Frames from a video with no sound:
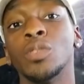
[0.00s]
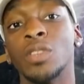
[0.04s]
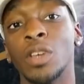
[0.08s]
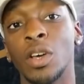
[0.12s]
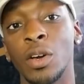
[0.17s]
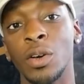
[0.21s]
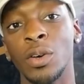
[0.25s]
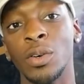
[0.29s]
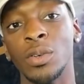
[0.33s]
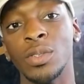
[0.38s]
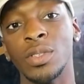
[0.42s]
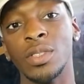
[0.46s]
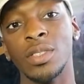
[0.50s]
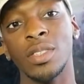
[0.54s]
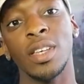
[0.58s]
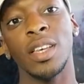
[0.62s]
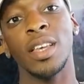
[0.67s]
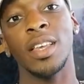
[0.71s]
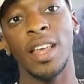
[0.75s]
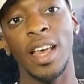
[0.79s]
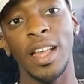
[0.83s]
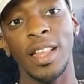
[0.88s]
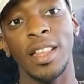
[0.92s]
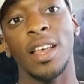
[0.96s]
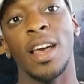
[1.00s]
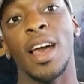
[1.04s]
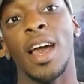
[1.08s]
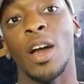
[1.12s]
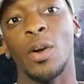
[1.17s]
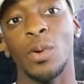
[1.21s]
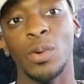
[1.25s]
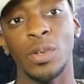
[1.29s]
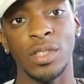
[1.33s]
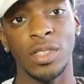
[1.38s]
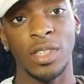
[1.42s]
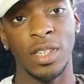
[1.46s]
those, get the
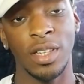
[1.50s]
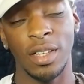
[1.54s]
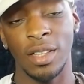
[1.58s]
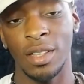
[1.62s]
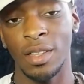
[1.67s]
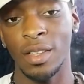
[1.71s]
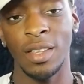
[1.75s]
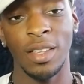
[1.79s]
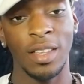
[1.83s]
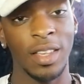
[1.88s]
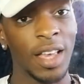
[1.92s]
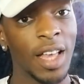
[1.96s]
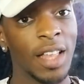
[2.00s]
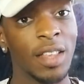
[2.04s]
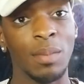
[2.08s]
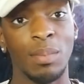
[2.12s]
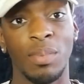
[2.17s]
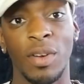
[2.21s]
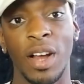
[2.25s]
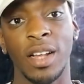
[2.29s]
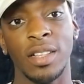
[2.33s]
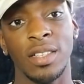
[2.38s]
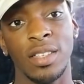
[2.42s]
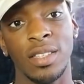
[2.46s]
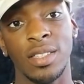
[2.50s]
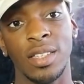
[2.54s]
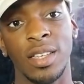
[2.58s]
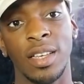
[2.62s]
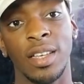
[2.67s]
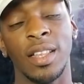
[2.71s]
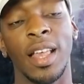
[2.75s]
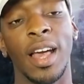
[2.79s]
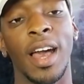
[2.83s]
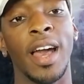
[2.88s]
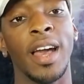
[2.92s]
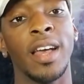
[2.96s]
hours in, get the practice
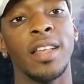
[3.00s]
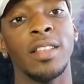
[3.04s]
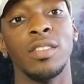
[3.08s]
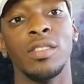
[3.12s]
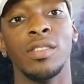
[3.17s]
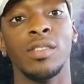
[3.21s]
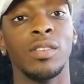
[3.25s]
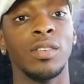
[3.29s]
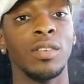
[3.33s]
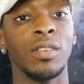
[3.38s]
in, and